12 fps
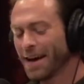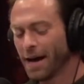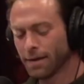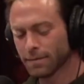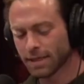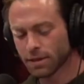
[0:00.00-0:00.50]

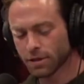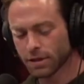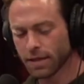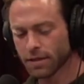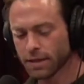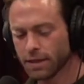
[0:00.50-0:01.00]
since they're
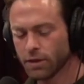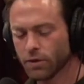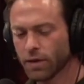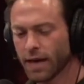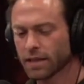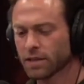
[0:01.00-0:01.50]
saying they
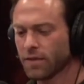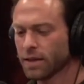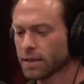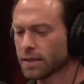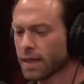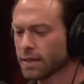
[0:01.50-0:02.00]
continue to
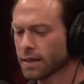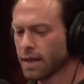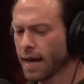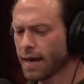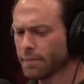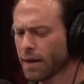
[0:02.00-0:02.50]
excavate the site
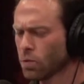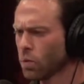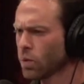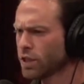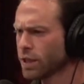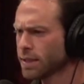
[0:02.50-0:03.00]
today, I'm like,
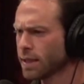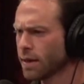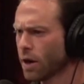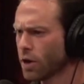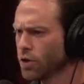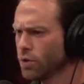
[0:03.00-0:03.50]
well, which is it?
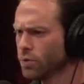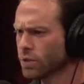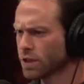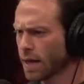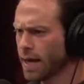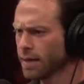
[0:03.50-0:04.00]
Are you
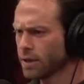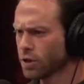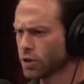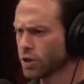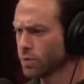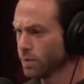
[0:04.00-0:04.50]
saying that
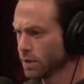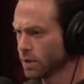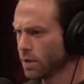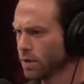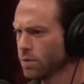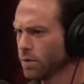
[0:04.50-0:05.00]
you're doing
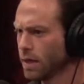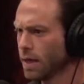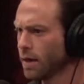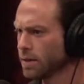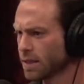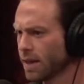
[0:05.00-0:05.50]
so
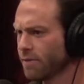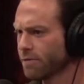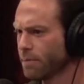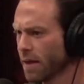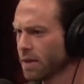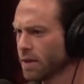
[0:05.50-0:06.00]
in
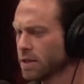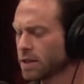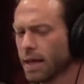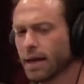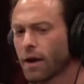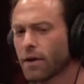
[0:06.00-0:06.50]
unsafe methods?
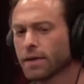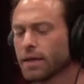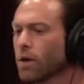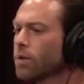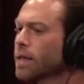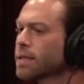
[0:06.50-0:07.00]
And I already
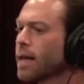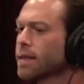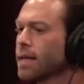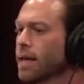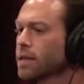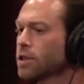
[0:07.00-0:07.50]
know that's not
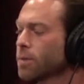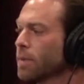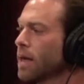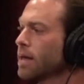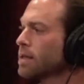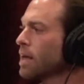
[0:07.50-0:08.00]
the answer,
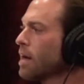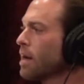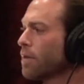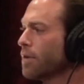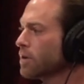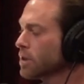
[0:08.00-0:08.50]
because
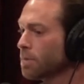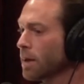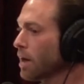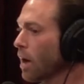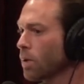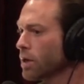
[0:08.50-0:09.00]
there's
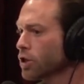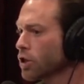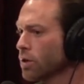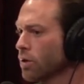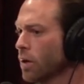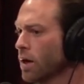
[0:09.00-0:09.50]
been no
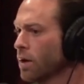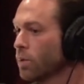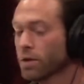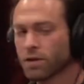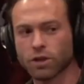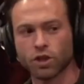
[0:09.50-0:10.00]
issue
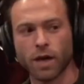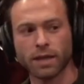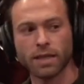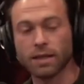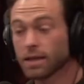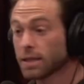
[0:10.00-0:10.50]
with
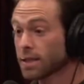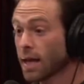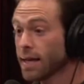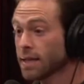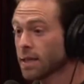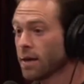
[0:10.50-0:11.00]
destructing the
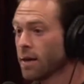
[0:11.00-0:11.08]
site